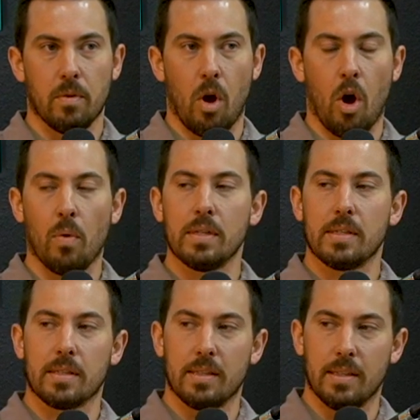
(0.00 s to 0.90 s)

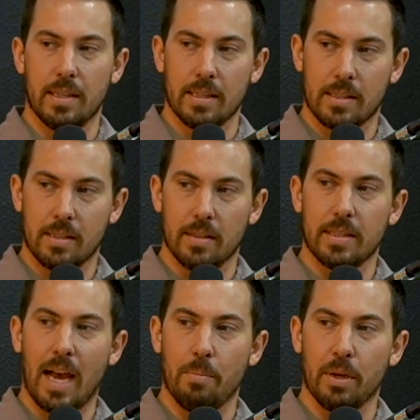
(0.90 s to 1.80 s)
always gets to the
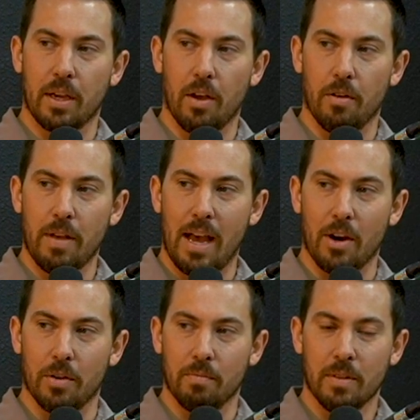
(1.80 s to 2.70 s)
topic of how
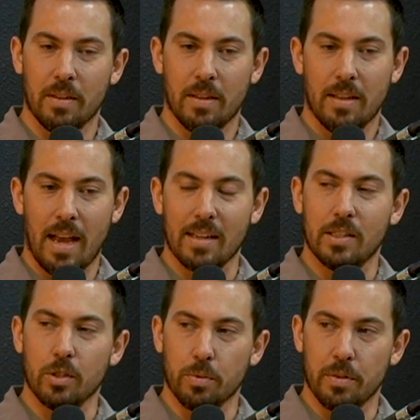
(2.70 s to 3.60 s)
to
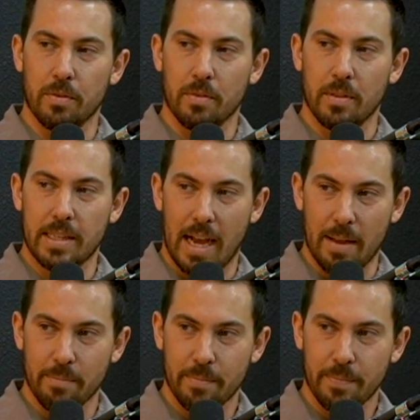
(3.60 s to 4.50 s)
deal with the
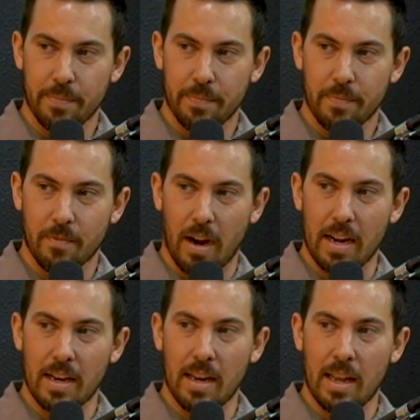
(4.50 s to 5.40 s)
time,
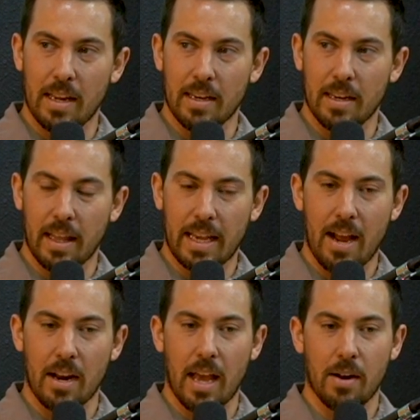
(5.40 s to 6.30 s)
right? And like how to